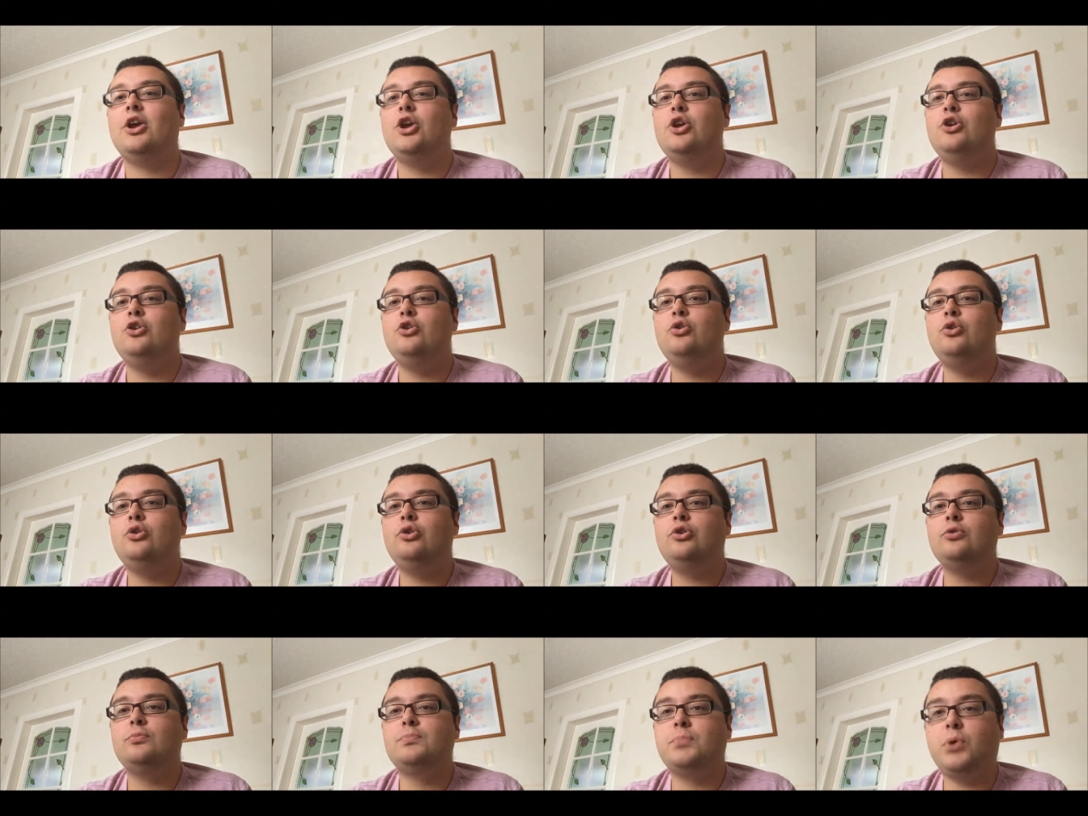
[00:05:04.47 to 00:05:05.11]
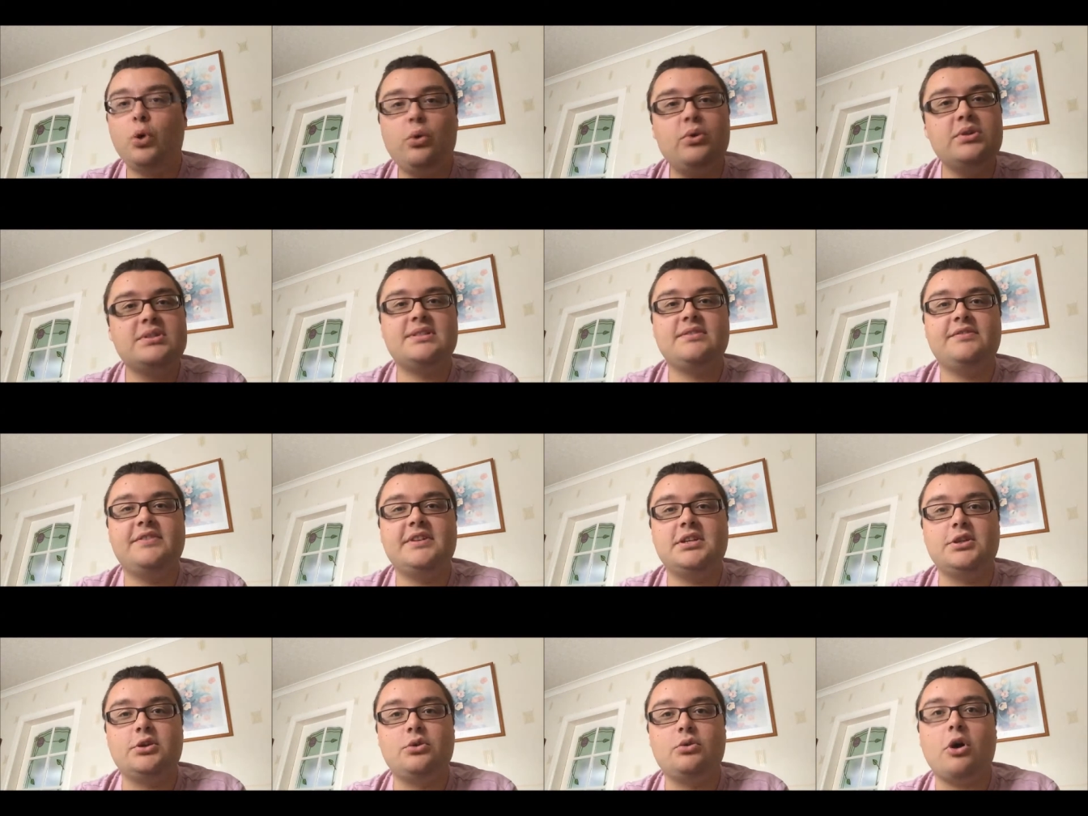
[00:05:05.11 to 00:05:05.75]
you could post a
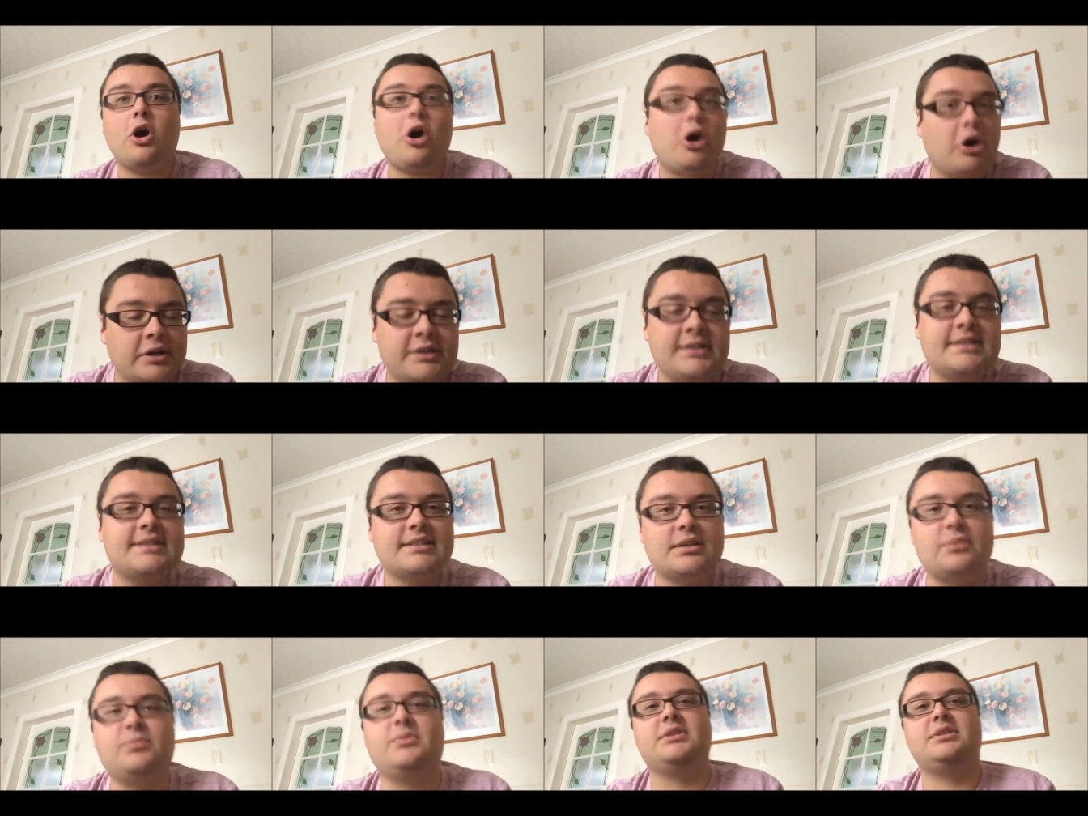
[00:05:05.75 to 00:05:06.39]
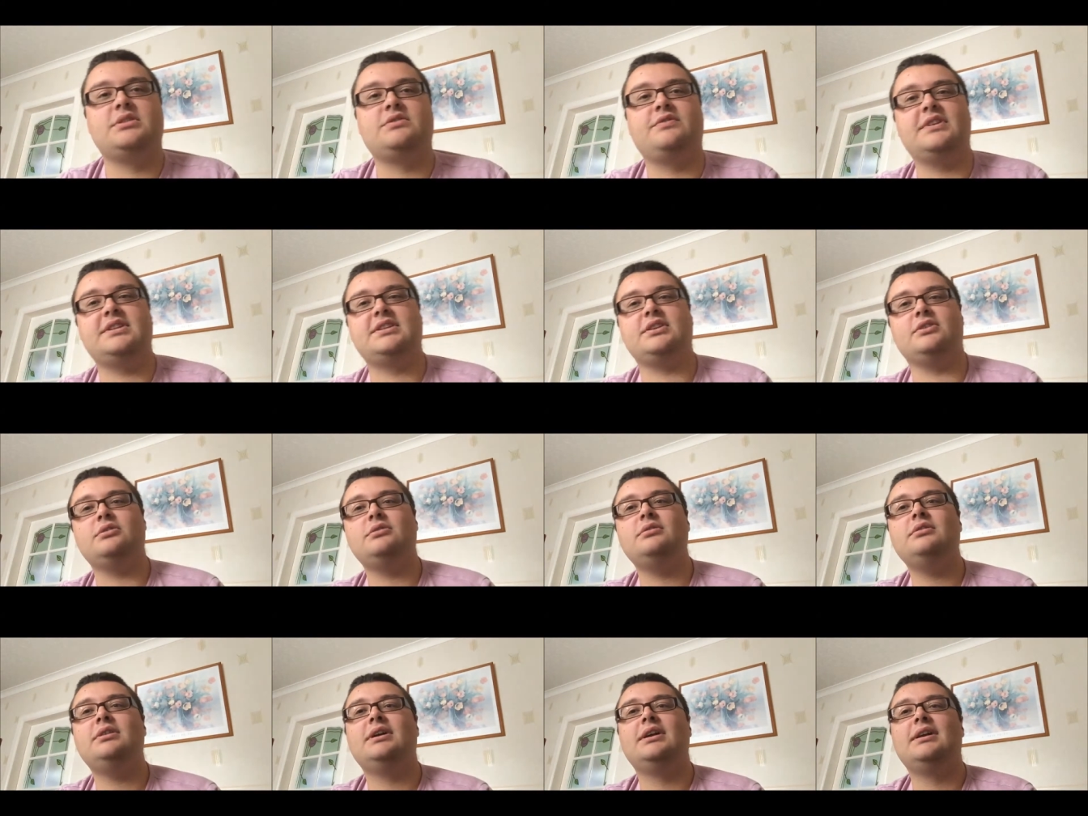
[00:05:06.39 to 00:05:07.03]
video on someone's
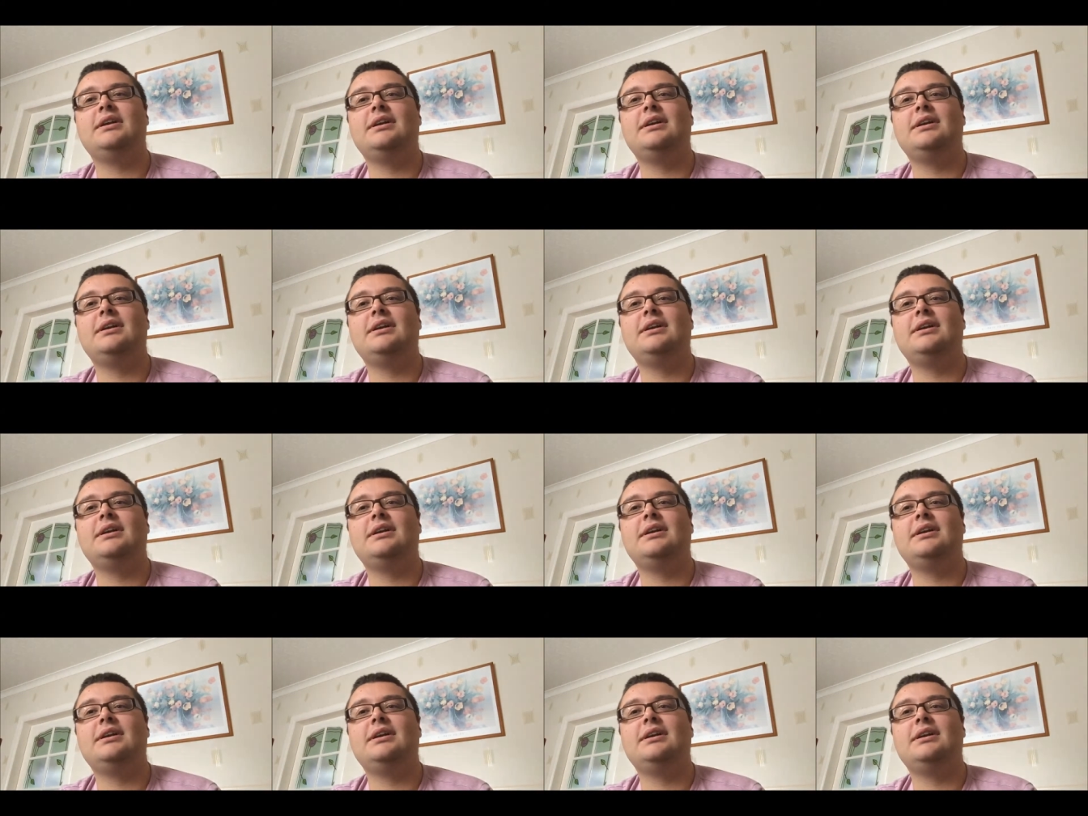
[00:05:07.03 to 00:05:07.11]
video